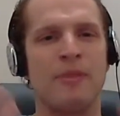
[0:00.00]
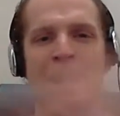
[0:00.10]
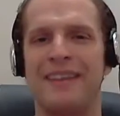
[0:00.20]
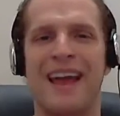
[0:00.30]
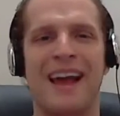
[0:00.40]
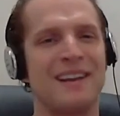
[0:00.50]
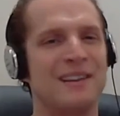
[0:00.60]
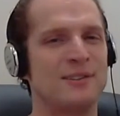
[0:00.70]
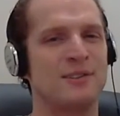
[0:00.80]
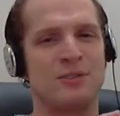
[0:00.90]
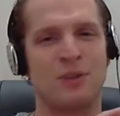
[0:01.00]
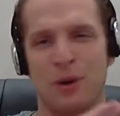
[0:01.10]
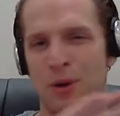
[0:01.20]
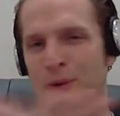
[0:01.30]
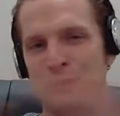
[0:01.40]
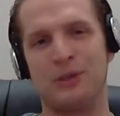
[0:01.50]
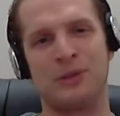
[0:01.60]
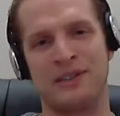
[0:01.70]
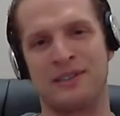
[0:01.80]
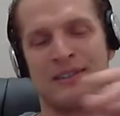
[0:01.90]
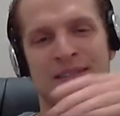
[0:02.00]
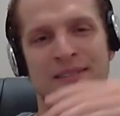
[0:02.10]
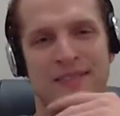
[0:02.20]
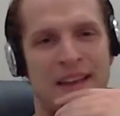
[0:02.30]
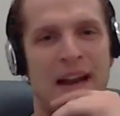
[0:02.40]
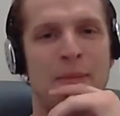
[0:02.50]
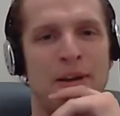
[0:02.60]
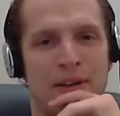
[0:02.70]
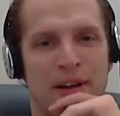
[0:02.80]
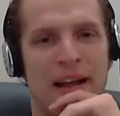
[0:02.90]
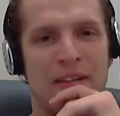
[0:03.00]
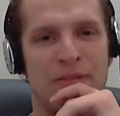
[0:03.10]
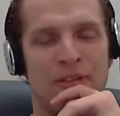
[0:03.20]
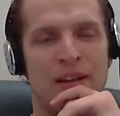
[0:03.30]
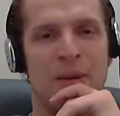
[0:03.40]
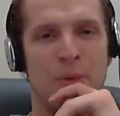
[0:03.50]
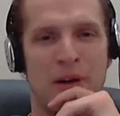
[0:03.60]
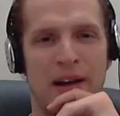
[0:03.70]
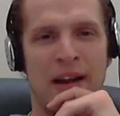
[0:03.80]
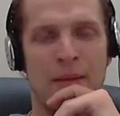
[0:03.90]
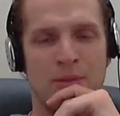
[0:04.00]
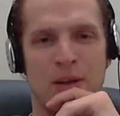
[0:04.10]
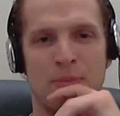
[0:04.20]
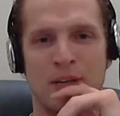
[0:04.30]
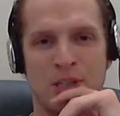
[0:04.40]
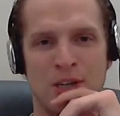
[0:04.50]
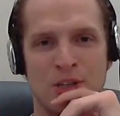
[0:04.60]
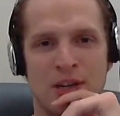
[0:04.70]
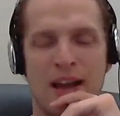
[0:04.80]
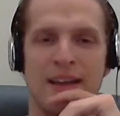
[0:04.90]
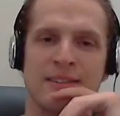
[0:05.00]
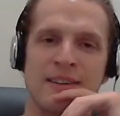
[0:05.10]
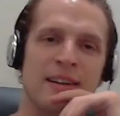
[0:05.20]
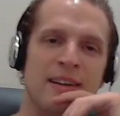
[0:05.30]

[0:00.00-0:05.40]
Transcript: and that is the only reason that I'm here in life and where I am. So I appreciate you guys.